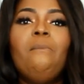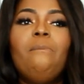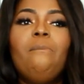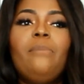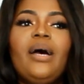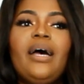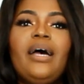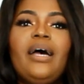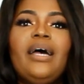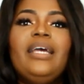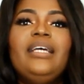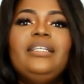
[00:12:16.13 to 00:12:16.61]

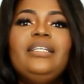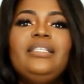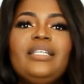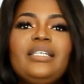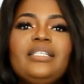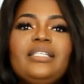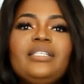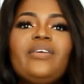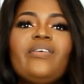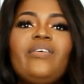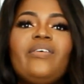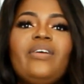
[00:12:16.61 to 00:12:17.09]
but it
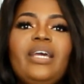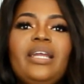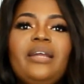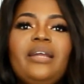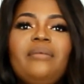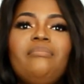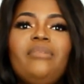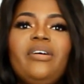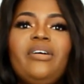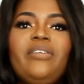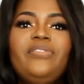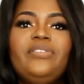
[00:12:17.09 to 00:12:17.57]
does create
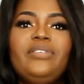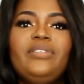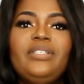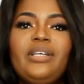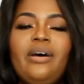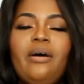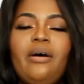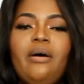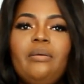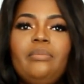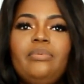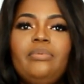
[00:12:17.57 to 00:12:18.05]
a muffin
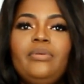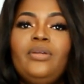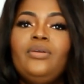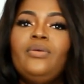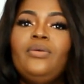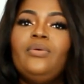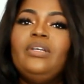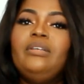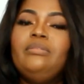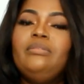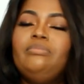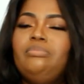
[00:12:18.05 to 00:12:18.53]
top, you
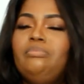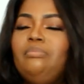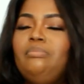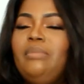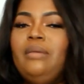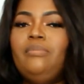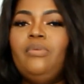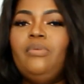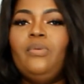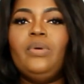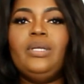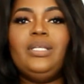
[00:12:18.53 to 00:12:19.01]
know, you
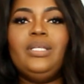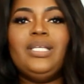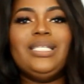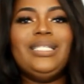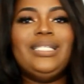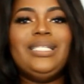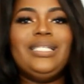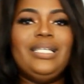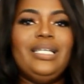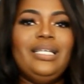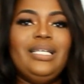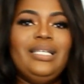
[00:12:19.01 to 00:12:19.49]
maybe when you're
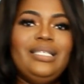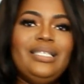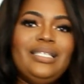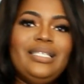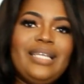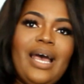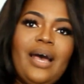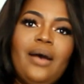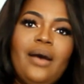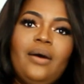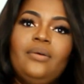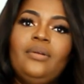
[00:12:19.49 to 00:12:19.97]
sitting
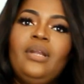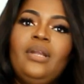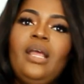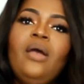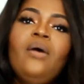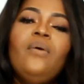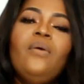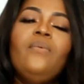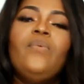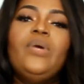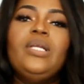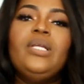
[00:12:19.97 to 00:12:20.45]
down,
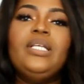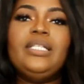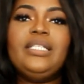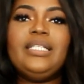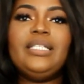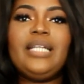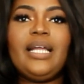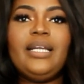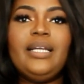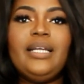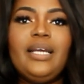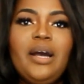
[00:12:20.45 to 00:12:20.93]
when you're
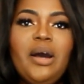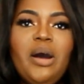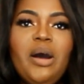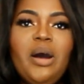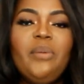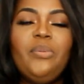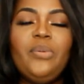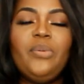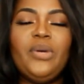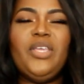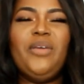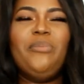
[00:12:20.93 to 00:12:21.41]
standing
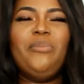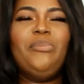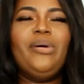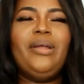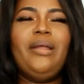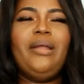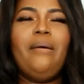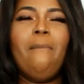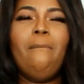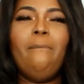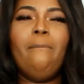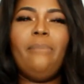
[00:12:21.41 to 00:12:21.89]
up, when you
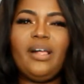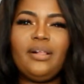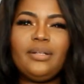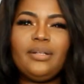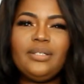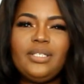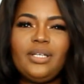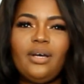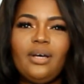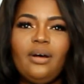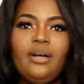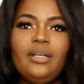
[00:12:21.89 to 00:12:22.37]
put a
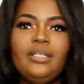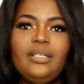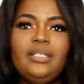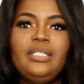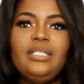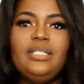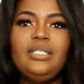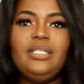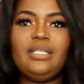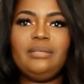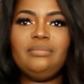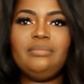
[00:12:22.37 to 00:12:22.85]
belt
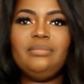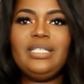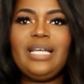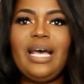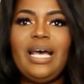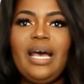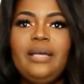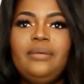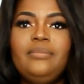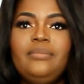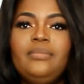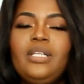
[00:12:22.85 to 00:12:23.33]
on,
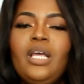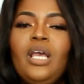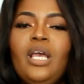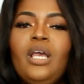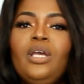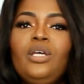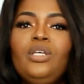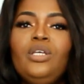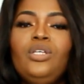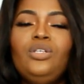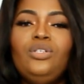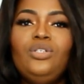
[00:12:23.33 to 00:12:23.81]
sometimes
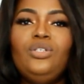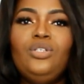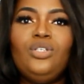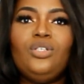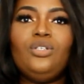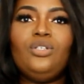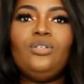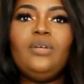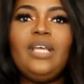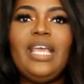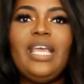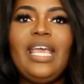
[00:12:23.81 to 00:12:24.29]
you
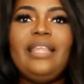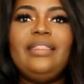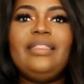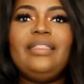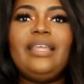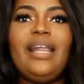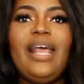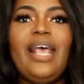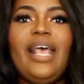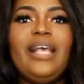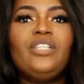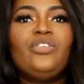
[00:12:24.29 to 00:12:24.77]
do get
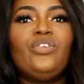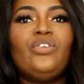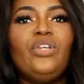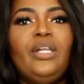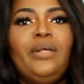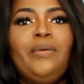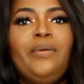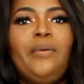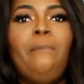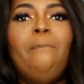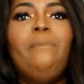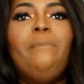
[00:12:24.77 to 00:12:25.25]
that extra
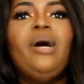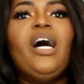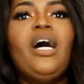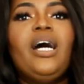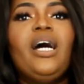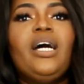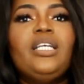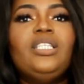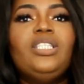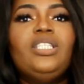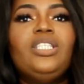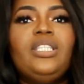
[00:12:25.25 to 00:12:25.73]
little
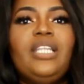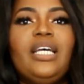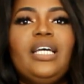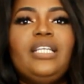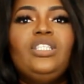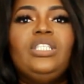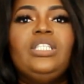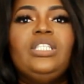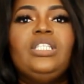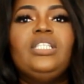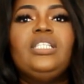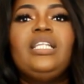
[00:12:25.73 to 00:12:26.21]
pudge
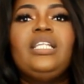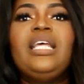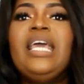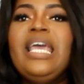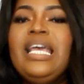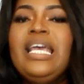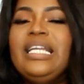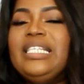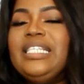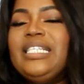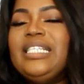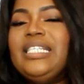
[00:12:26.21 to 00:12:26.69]
that's just
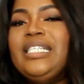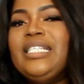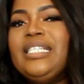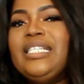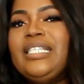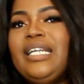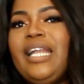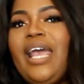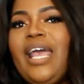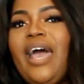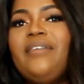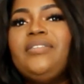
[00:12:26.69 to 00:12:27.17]
doesn't
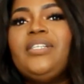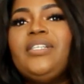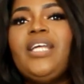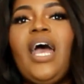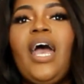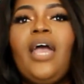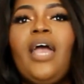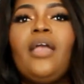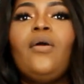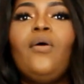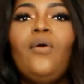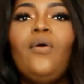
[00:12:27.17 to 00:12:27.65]
necessarily have to
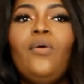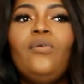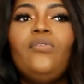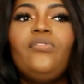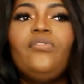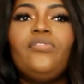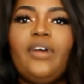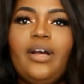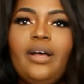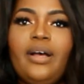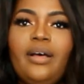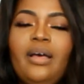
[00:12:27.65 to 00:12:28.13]
hang
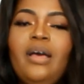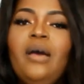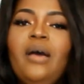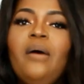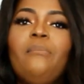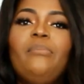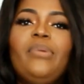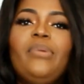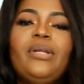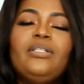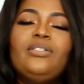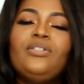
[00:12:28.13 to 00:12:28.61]
over,
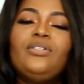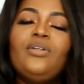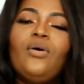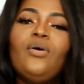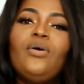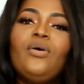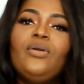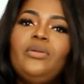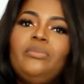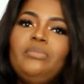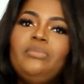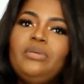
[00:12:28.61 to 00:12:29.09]
but it's
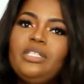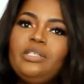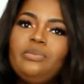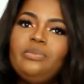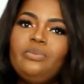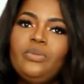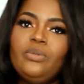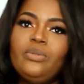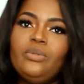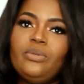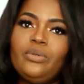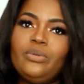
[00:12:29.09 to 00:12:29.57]
not going to be
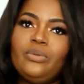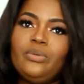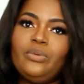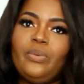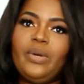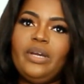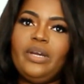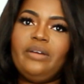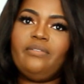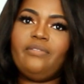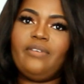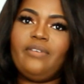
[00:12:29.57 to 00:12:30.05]
smooth all the
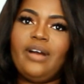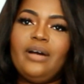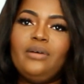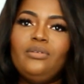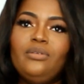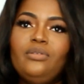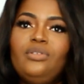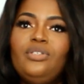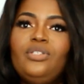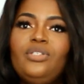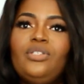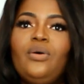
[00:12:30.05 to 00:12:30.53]
way
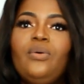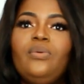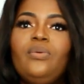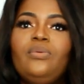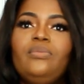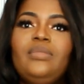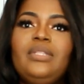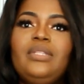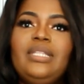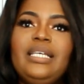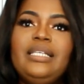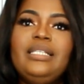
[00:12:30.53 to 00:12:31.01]
around.
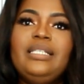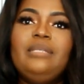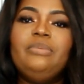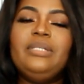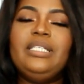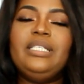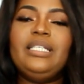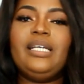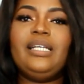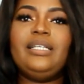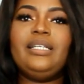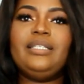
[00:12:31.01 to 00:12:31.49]
So this
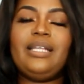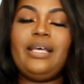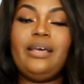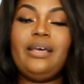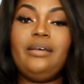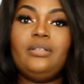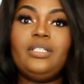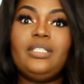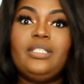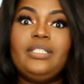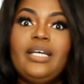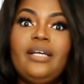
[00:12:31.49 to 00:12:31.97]
particular
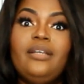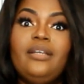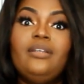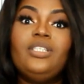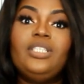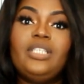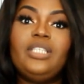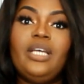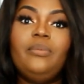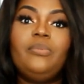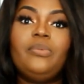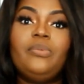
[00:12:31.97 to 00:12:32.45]
style
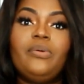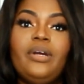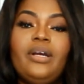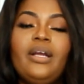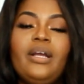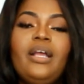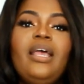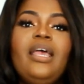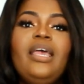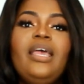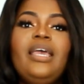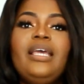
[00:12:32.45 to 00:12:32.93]
of
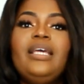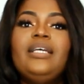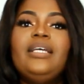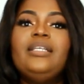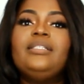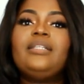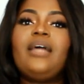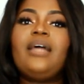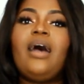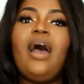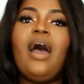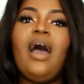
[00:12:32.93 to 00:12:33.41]
shapewear
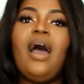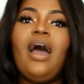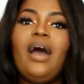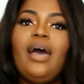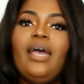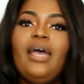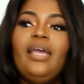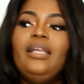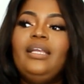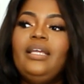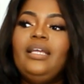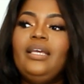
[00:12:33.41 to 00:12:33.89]
is
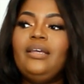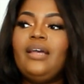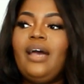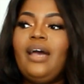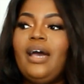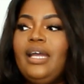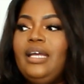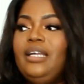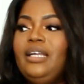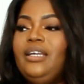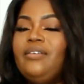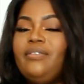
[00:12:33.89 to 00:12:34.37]

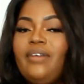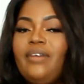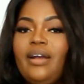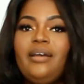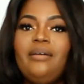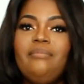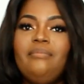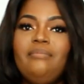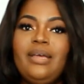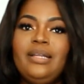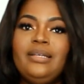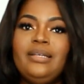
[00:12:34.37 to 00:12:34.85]
highly
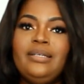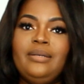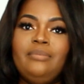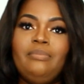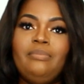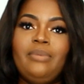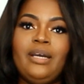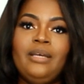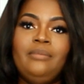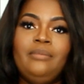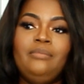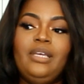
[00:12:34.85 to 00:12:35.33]

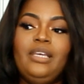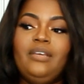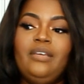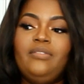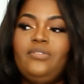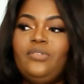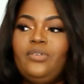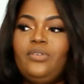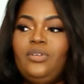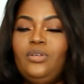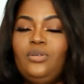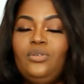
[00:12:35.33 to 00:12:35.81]
recommended by me
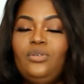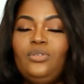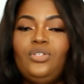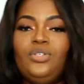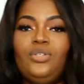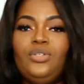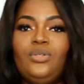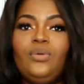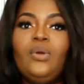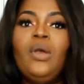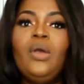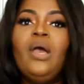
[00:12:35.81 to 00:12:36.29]
for you
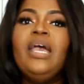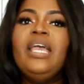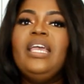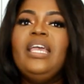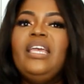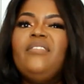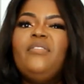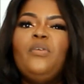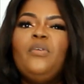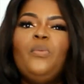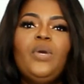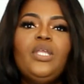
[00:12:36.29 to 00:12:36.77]
to,
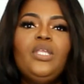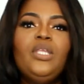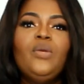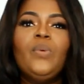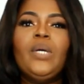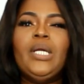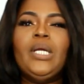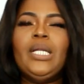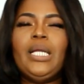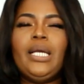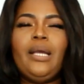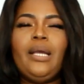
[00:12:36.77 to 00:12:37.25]
even when you're
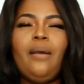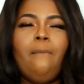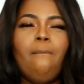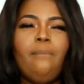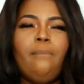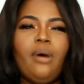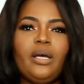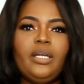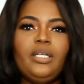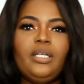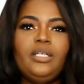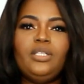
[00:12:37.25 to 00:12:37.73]
wearing like a
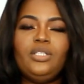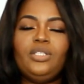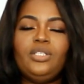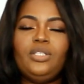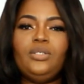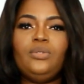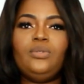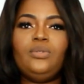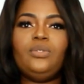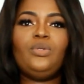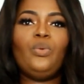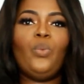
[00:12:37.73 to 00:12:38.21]

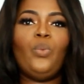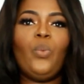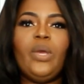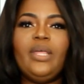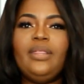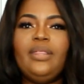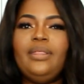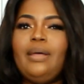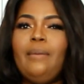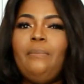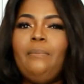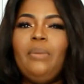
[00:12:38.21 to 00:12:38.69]
bodysuit
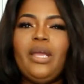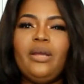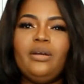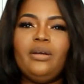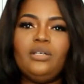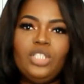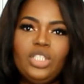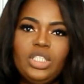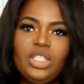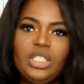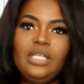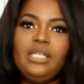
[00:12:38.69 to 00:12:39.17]
with a
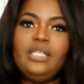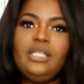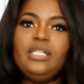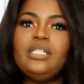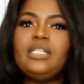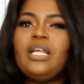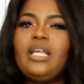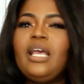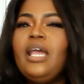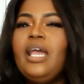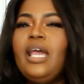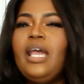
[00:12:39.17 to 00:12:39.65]
pair of
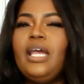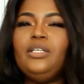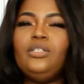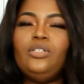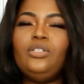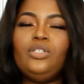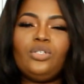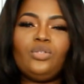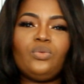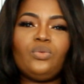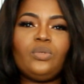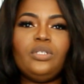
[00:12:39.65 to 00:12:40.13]
jeans and
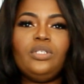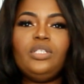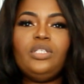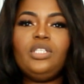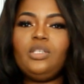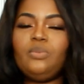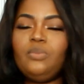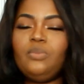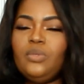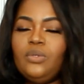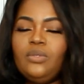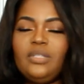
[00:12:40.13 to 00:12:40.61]
you just want to
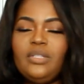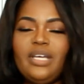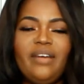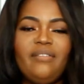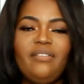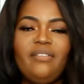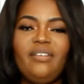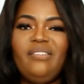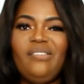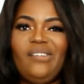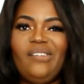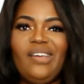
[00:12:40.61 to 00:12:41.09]
smooth
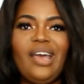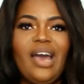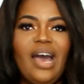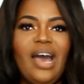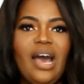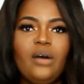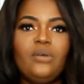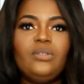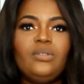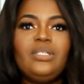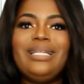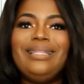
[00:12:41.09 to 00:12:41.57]
everything
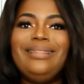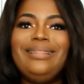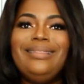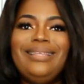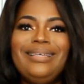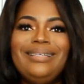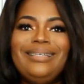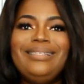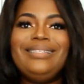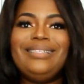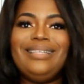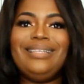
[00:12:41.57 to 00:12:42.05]
out,
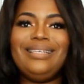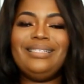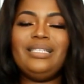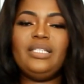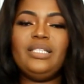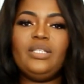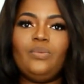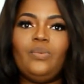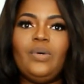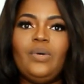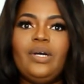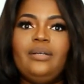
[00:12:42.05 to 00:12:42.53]
this
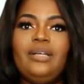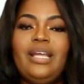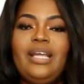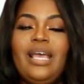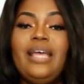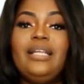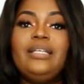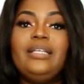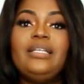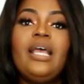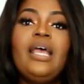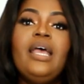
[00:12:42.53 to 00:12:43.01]
is the one.
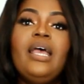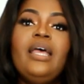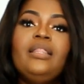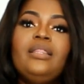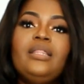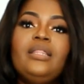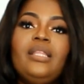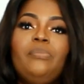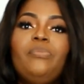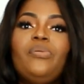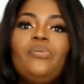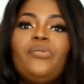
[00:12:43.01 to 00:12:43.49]
And
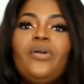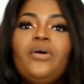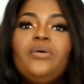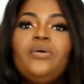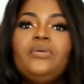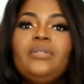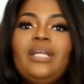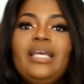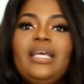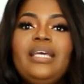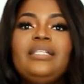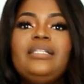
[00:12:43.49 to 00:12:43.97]
the
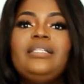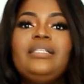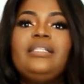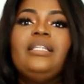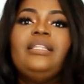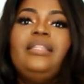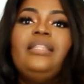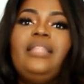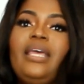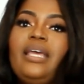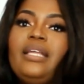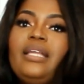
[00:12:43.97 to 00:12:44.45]
pro
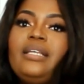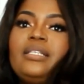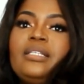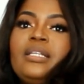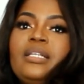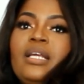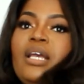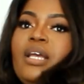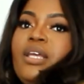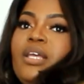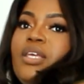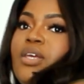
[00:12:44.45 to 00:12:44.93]
is
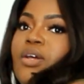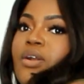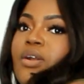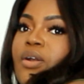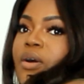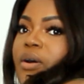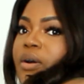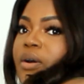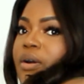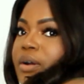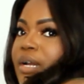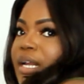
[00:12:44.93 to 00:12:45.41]
that you're
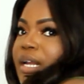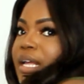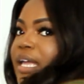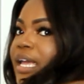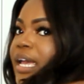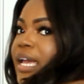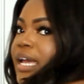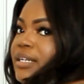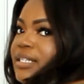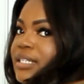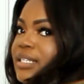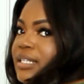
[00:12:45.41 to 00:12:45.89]
not going to
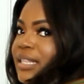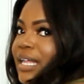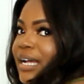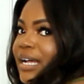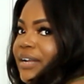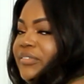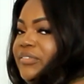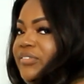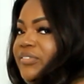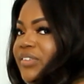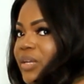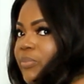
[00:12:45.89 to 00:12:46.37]
get
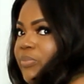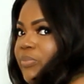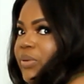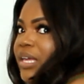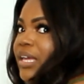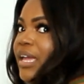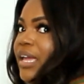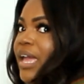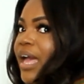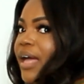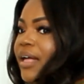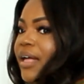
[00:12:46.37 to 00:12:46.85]
that
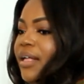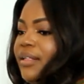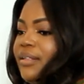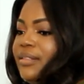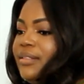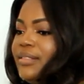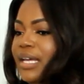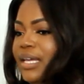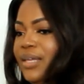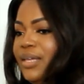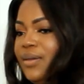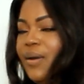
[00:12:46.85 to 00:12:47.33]

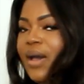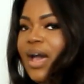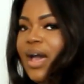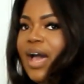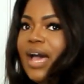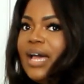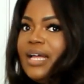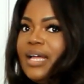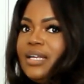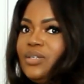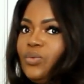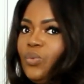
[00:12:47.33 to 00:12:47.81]
VPL that you
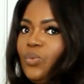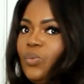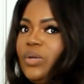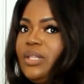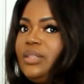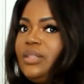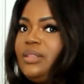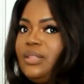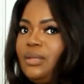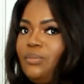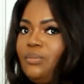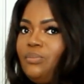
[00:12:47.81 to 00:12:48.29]
had
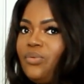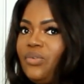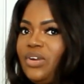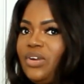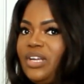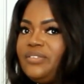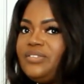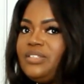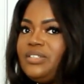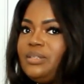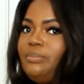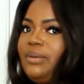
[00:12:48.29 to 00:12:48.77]
with the
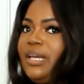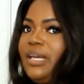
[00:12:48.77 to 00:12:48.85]
briefs,